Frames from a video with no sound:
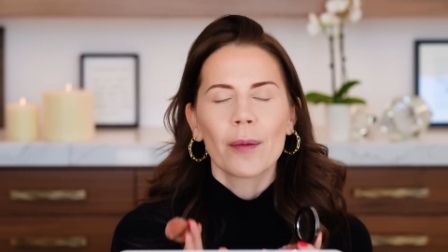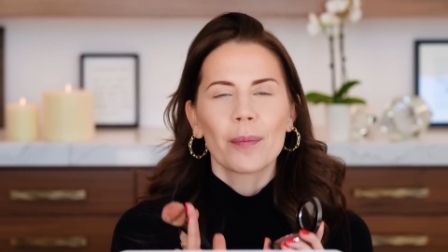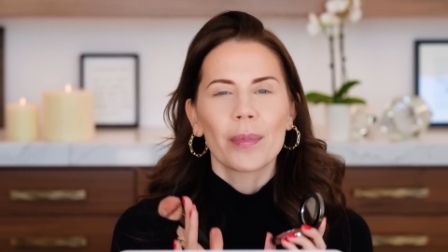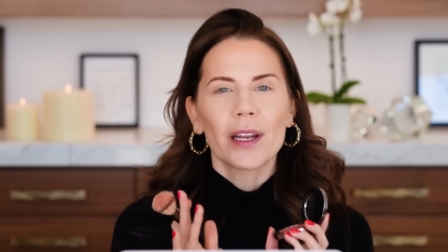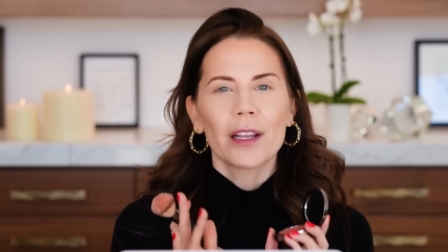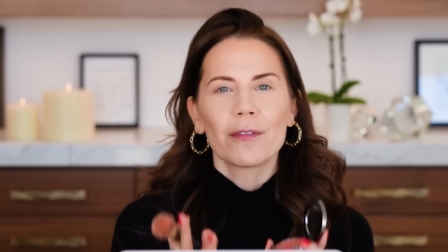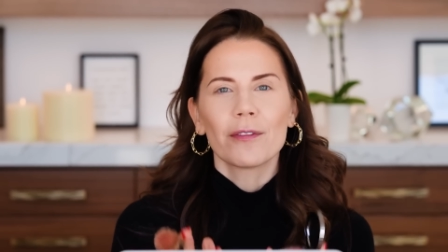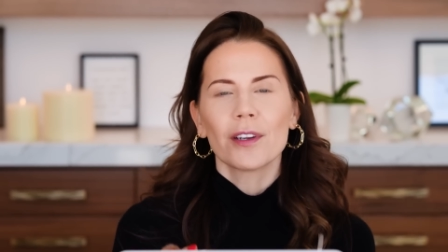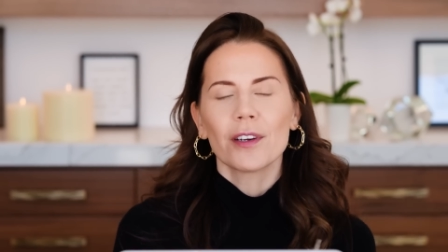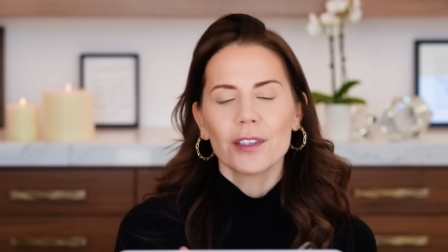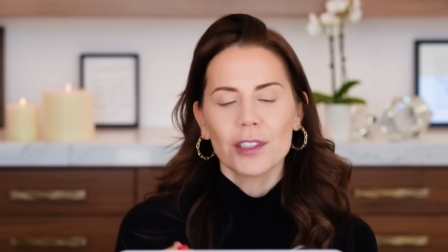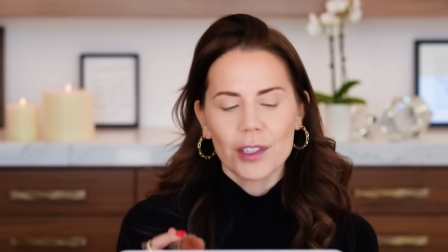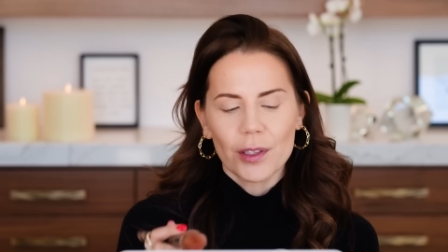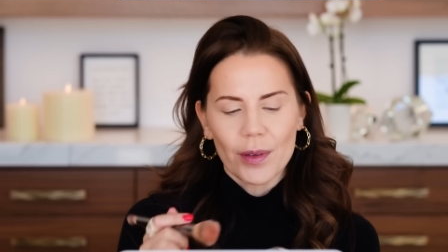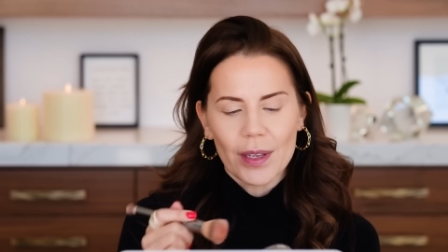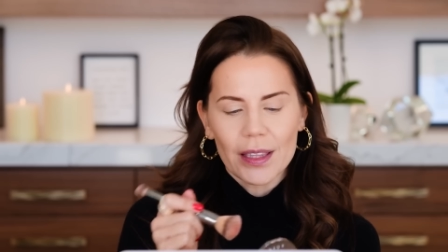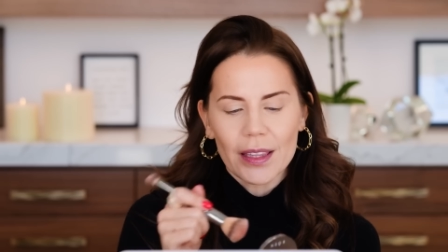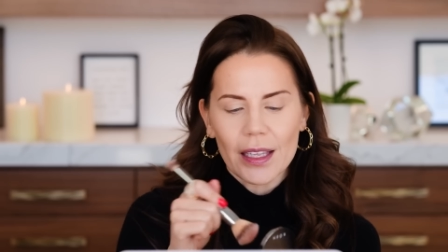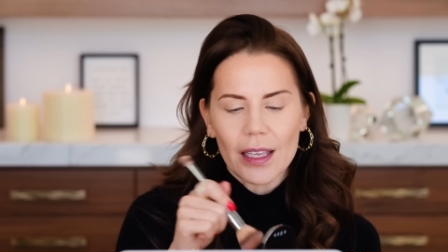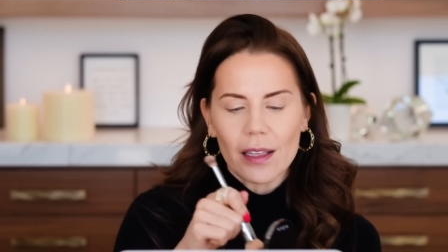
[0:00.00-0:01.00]
But if you're
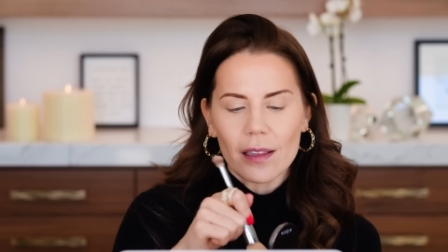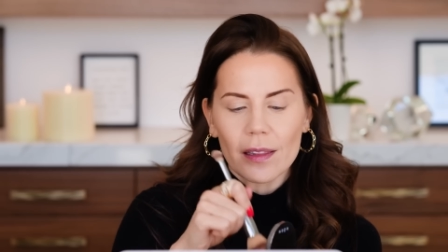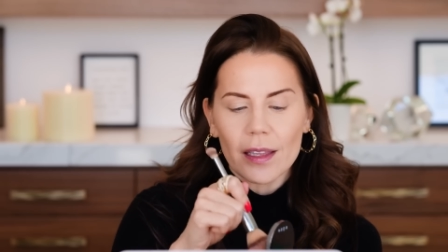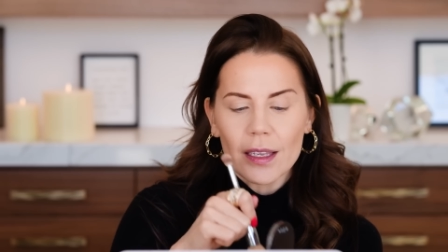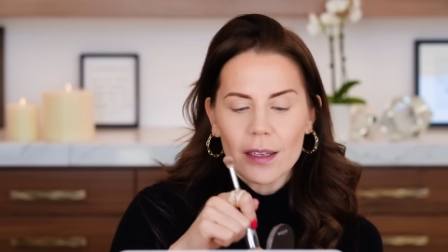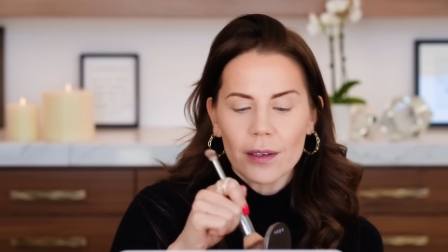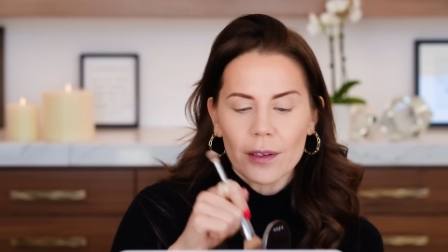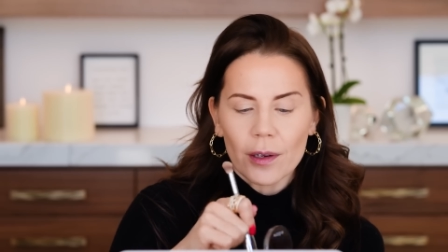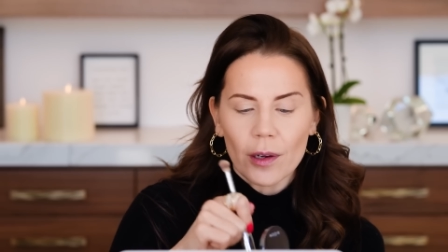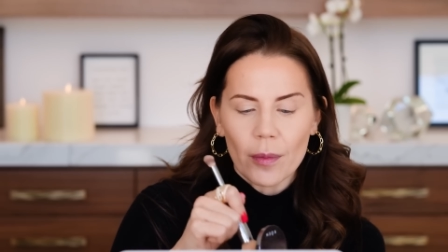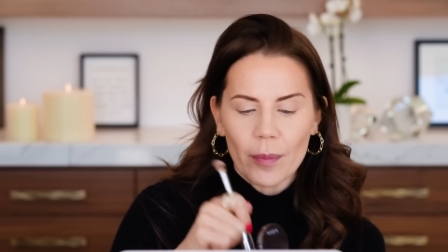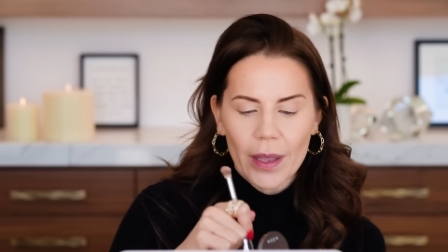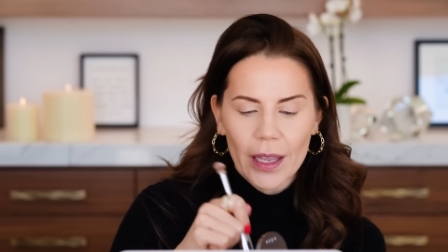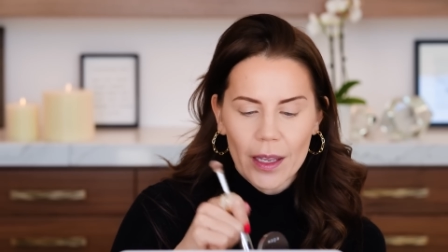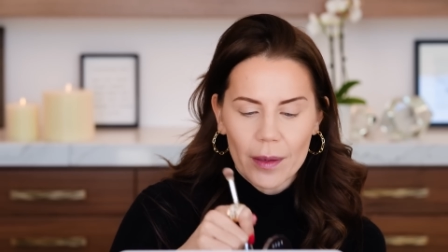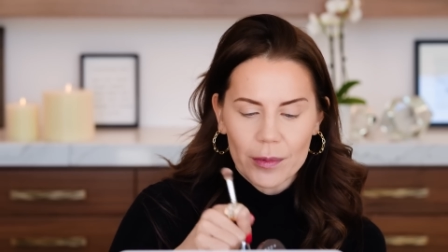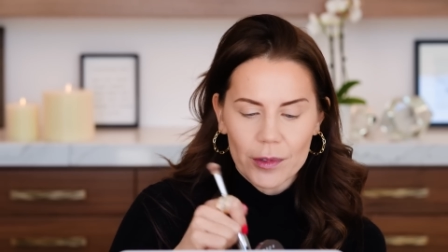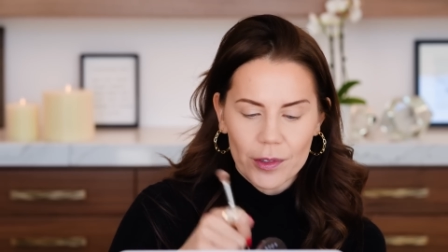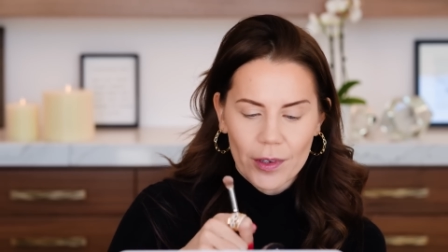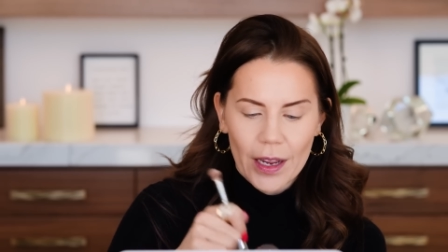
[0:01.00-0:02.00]
doing the clean girl
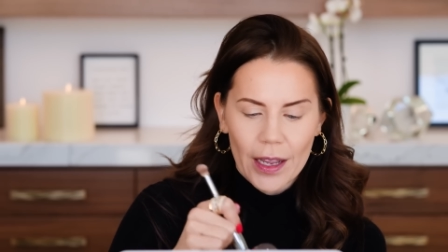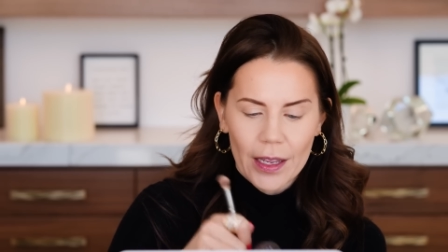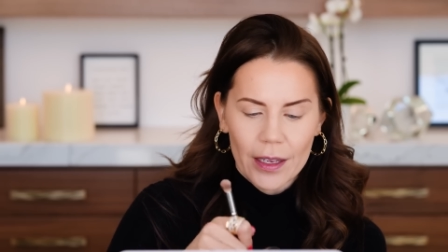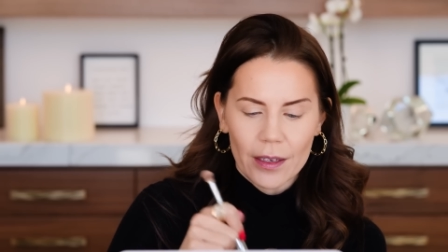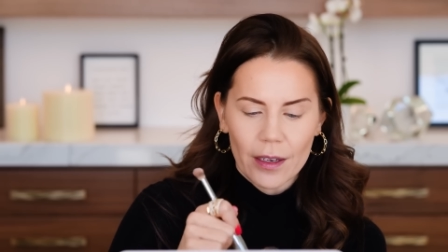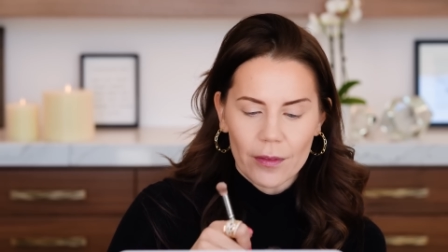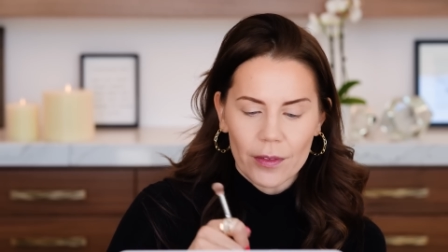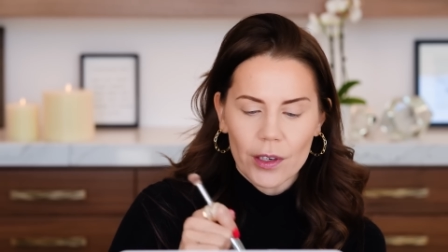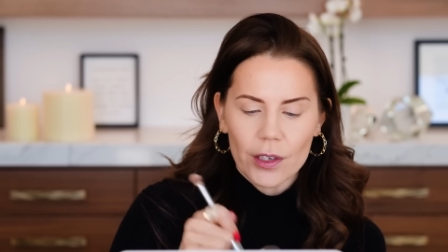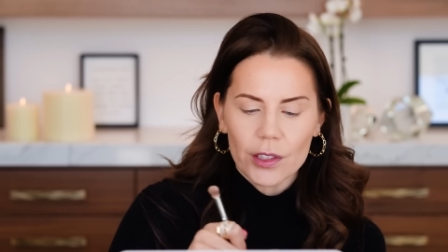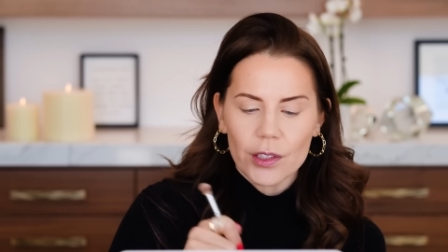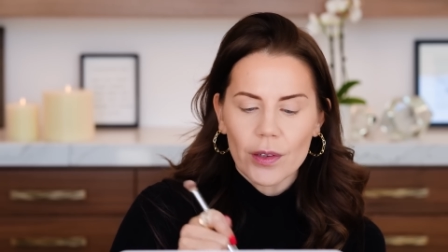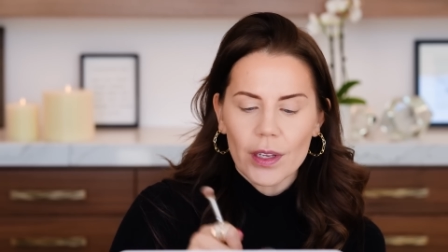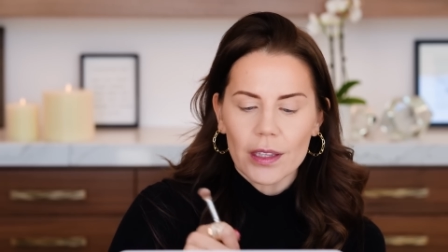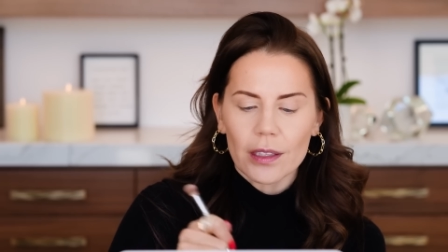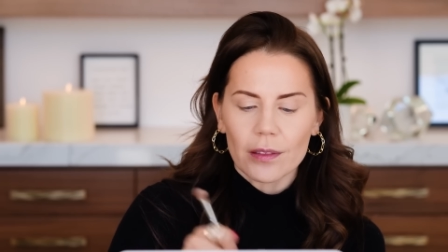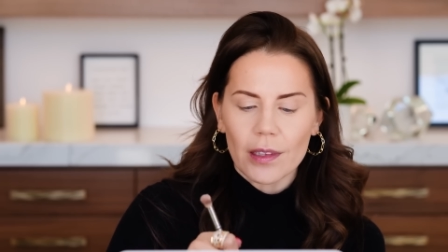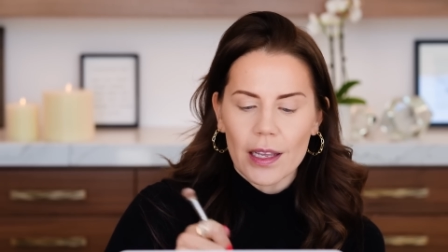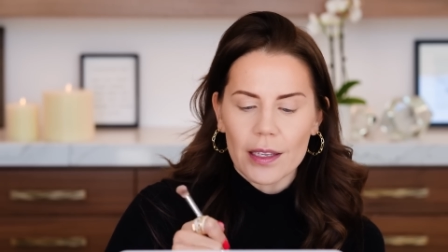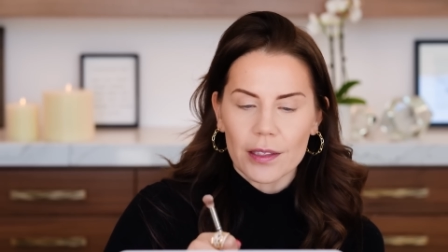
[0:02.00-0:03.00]
makeup trend, if you're doing
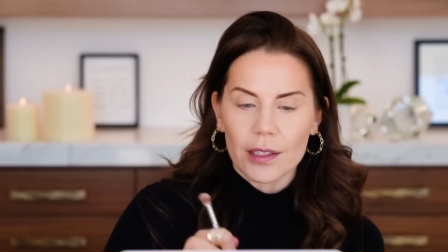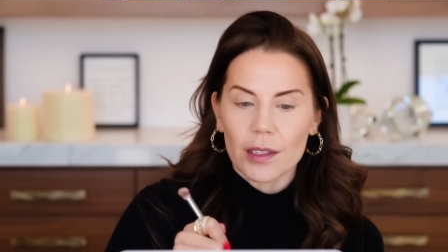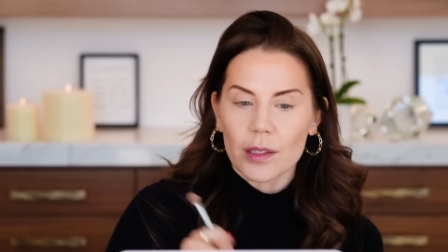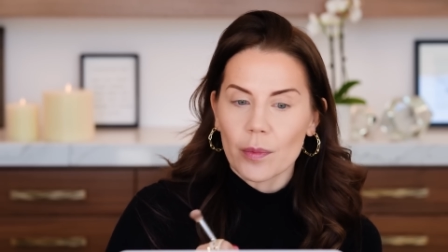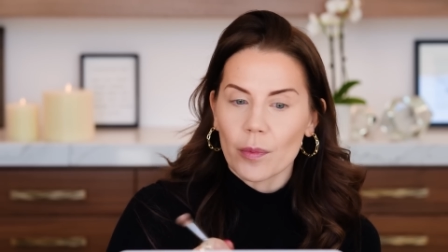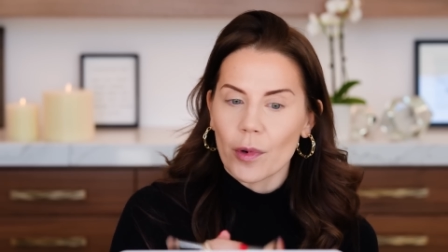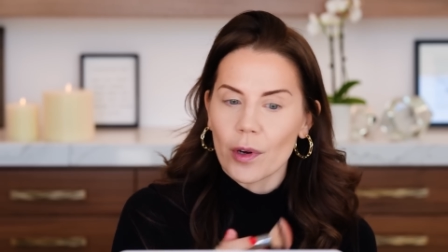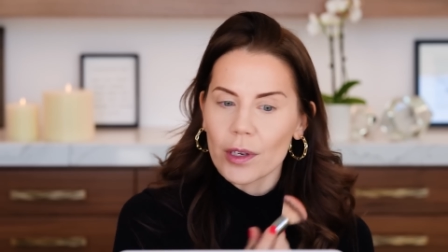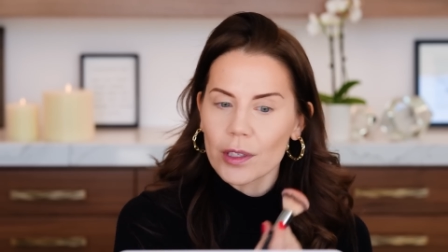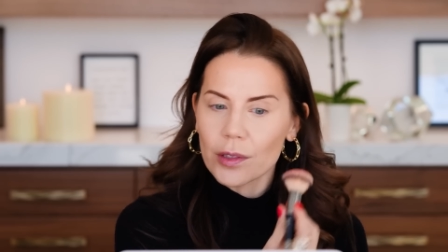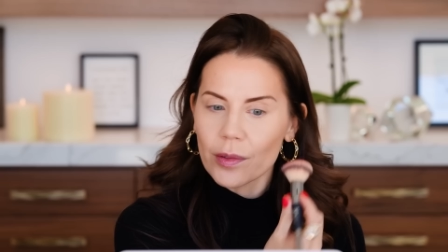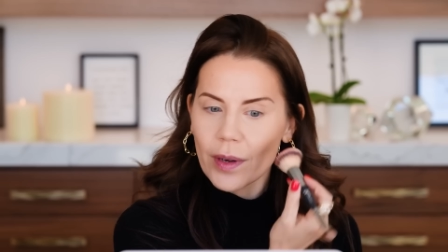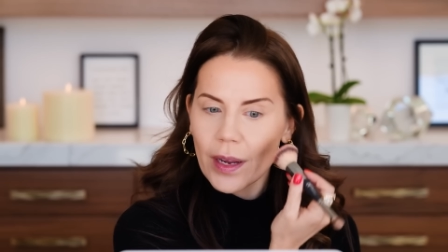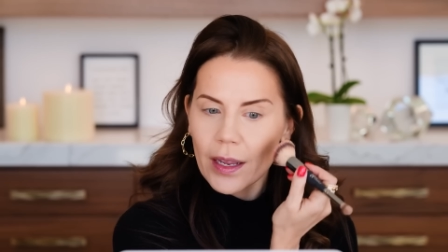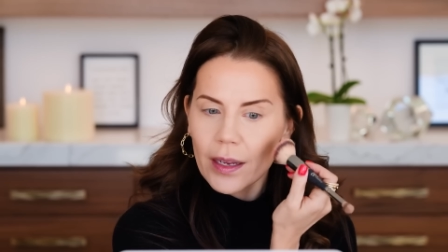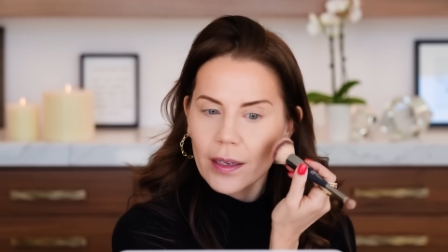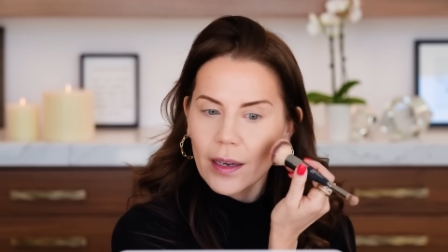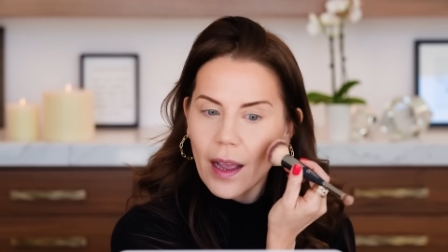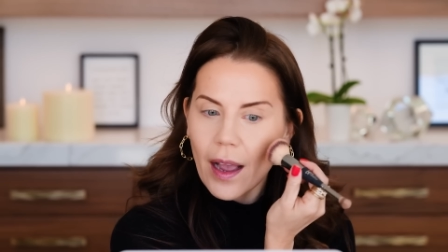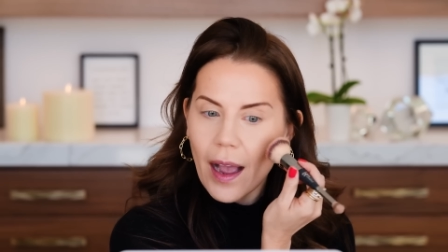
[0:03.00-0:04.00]
the less is more
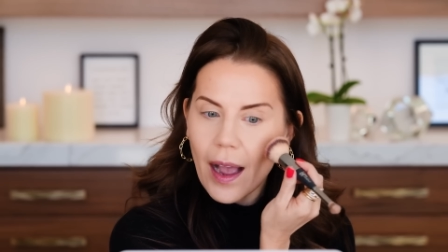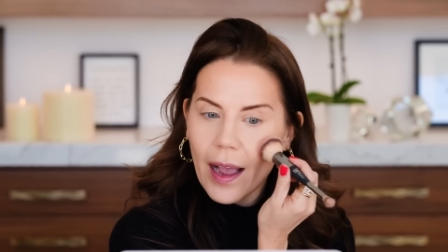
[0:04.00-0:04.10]
trend,